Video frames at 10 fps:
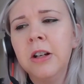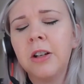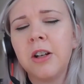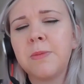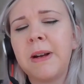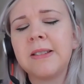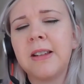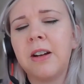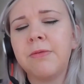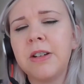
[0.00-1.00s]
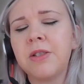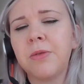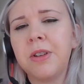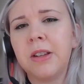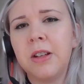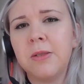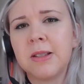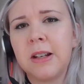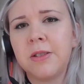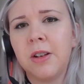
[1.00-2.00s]
goes back to that original thing that you said,
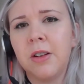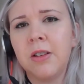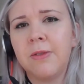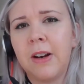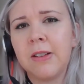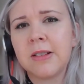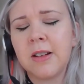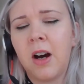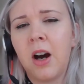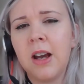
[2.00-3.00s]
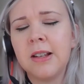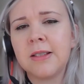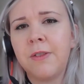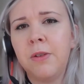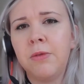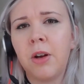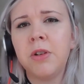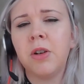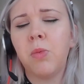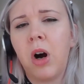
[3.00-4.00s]
Donna, at the very start, is if you know your
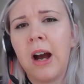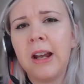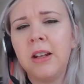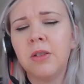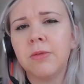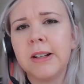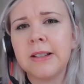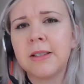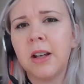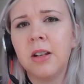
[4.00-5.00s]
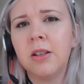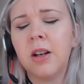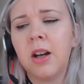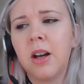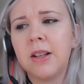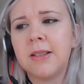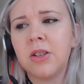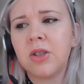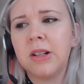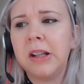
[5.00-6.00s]
why, your reason,
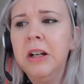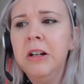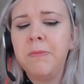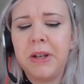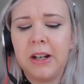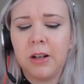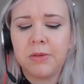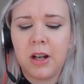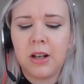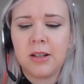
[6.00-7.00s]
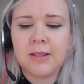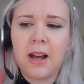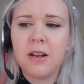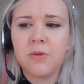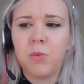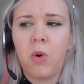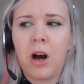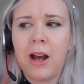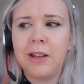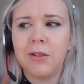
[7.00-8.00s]
essentially being able to understand why
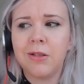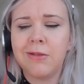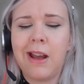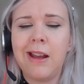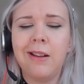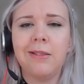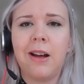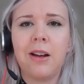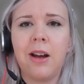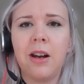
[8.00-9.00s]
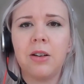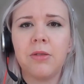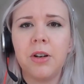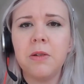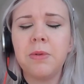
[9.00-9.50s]
you're creating that kind of group,